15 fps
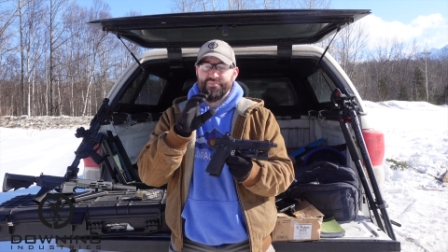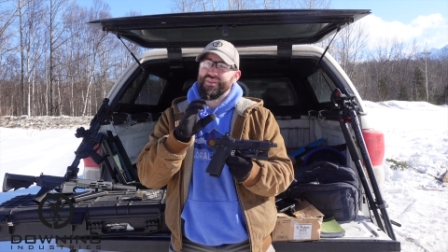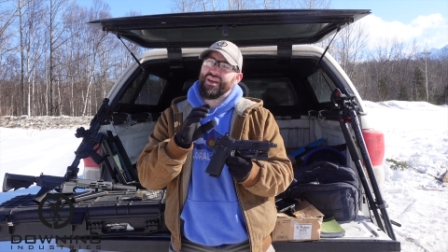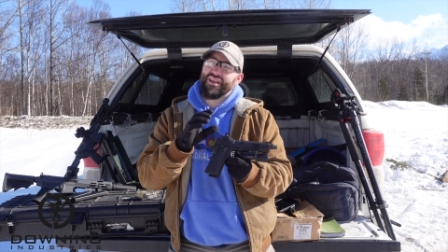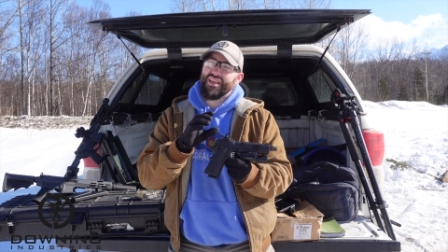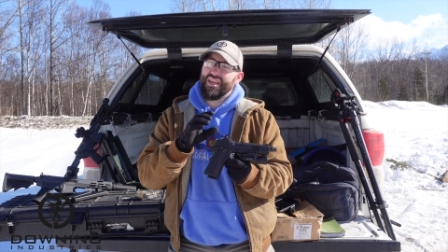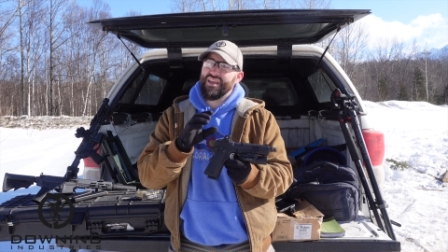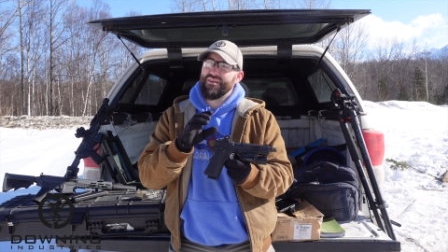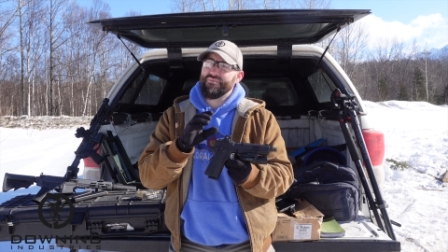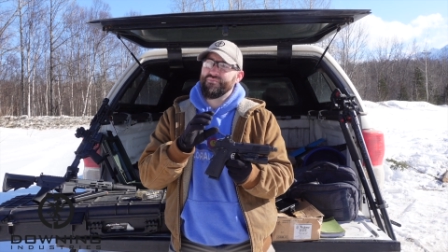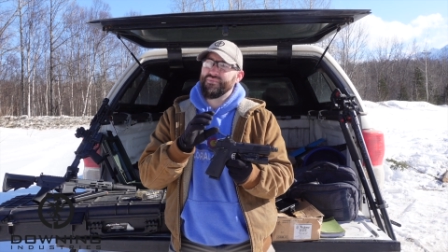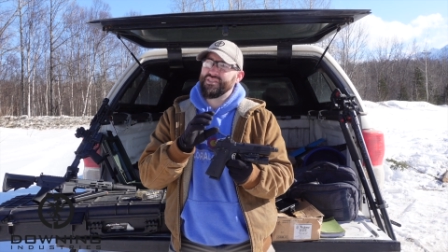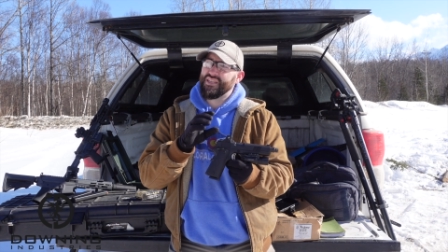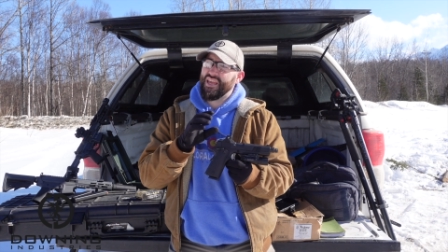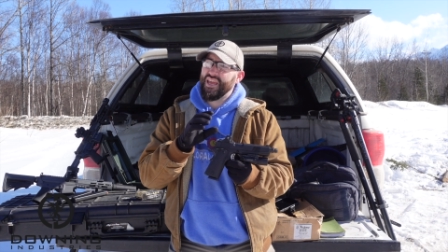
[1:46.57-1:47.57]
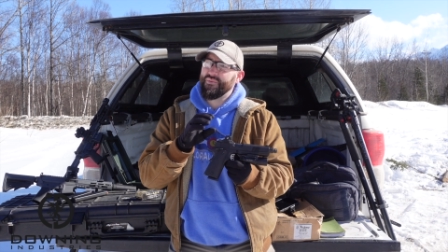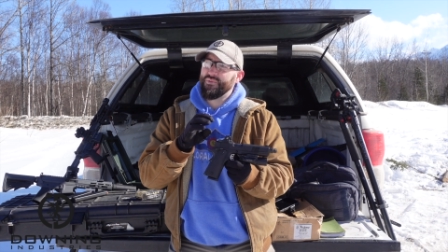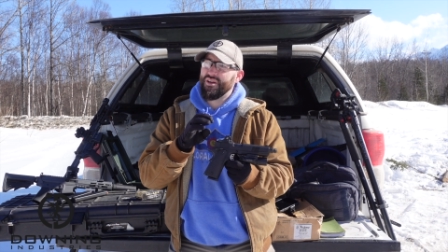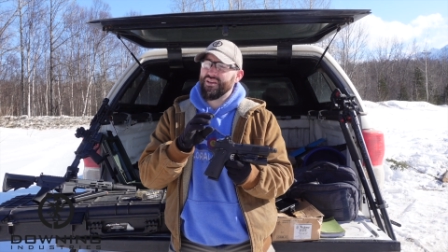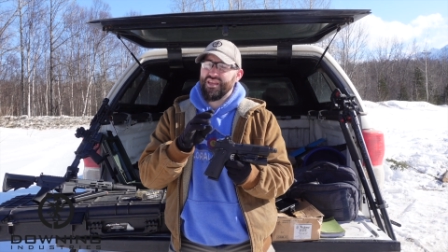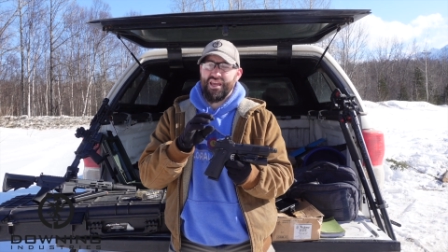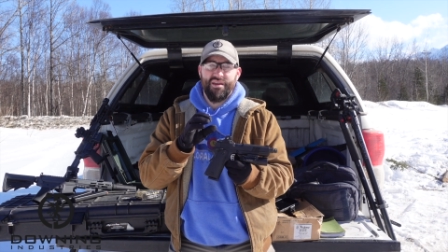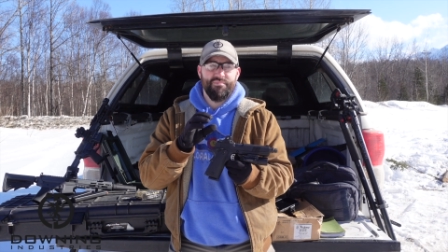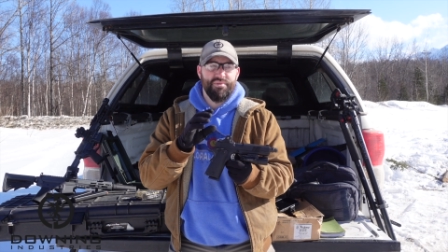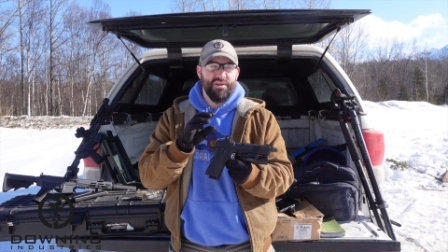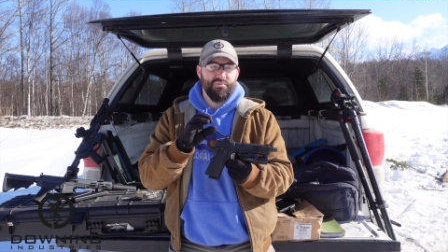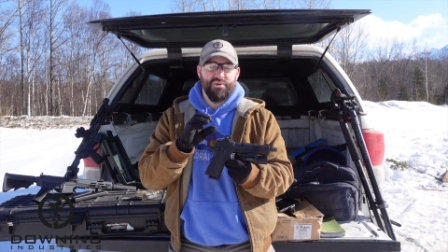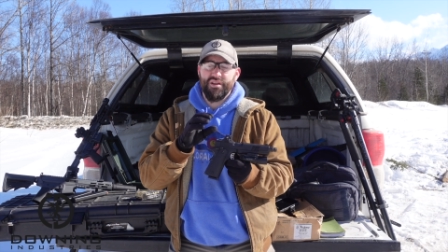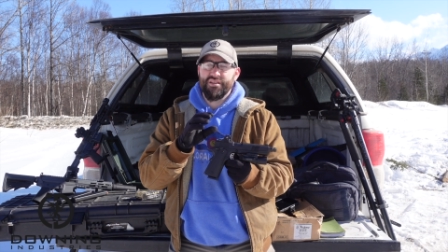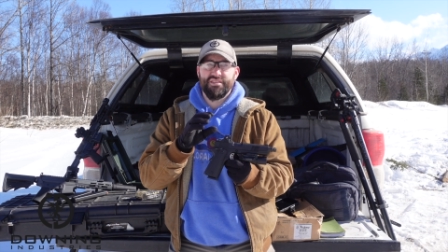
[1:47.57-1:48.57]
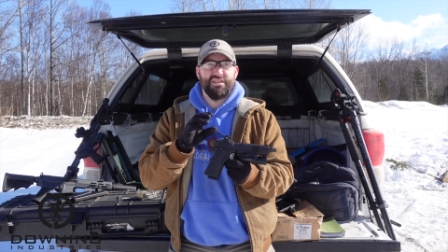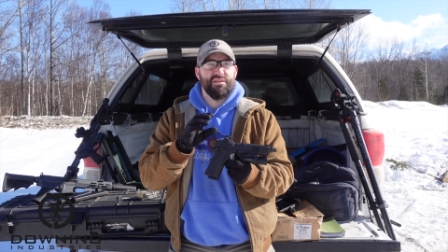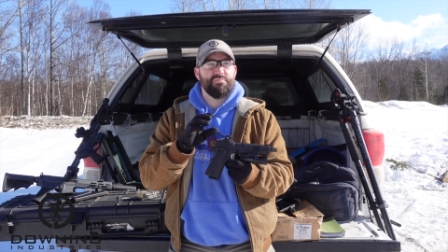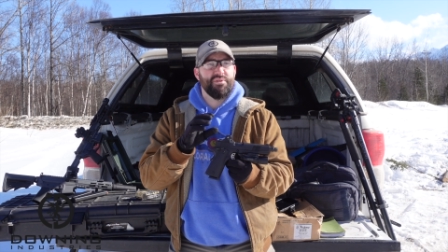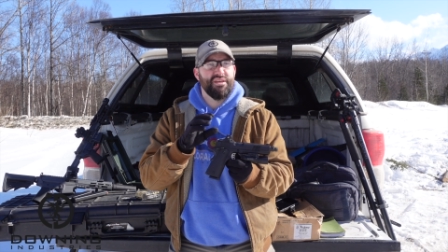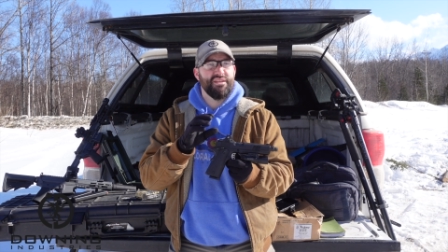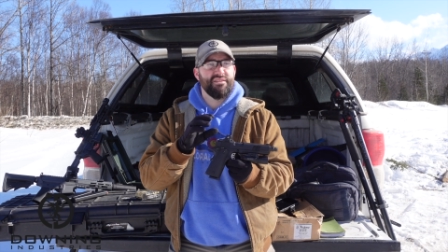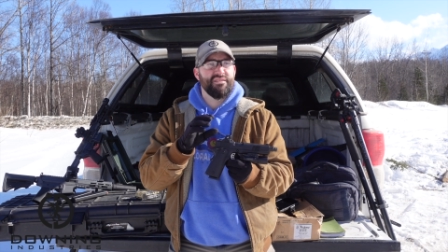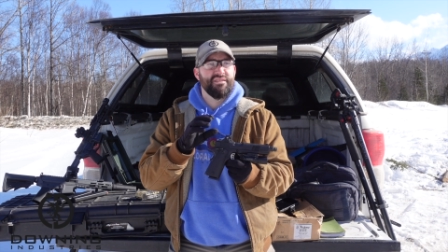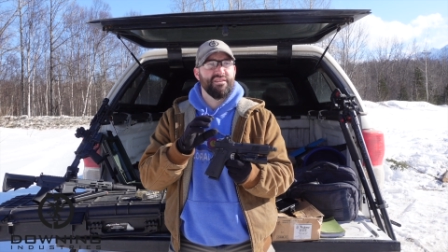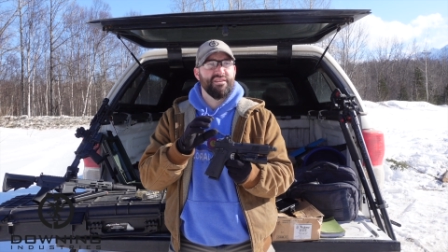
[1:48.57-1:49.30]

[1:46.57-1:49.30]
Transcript: not cam, is it cam lock, cam pin? What? It's not a pin.